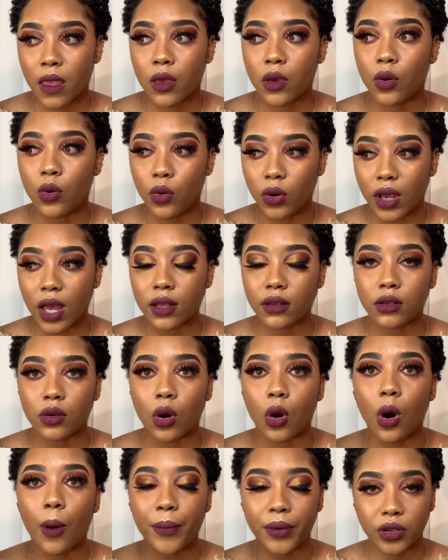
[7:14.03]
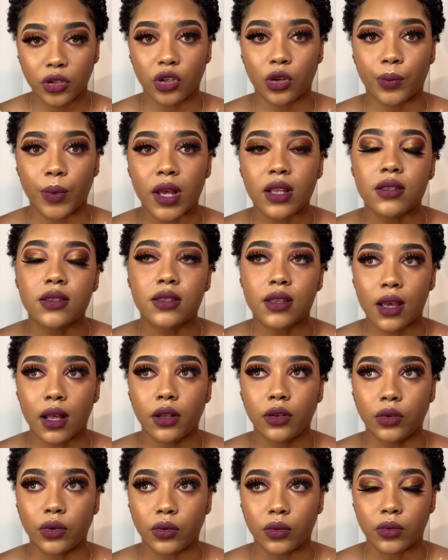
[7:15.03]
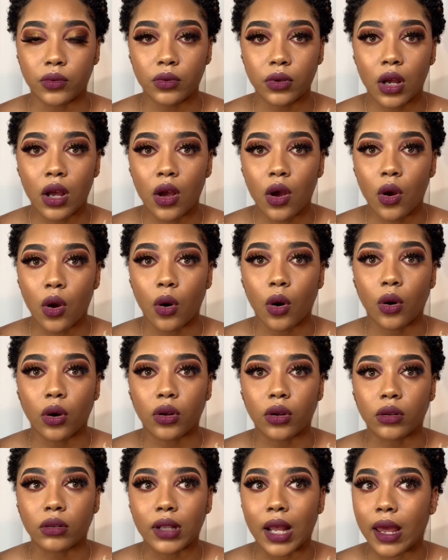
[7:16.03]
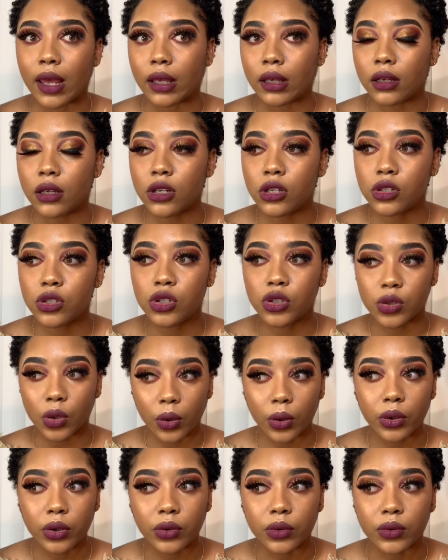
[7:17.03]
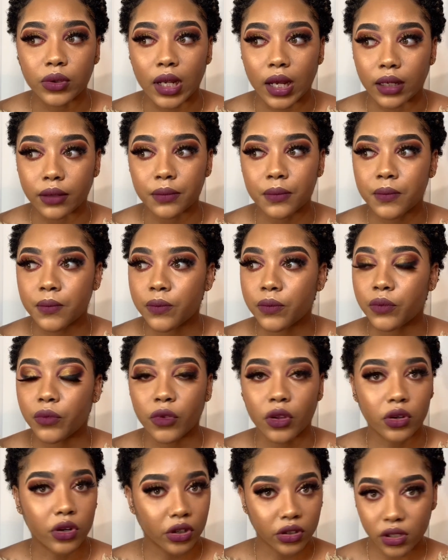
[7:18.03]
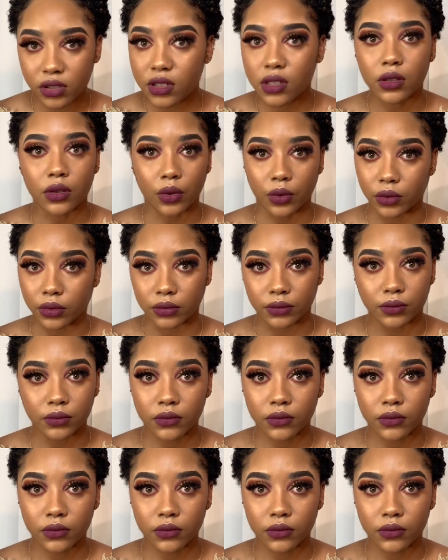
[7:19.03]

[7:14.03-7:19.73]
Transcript: who can open up and tell you, or like show you that you're not alone.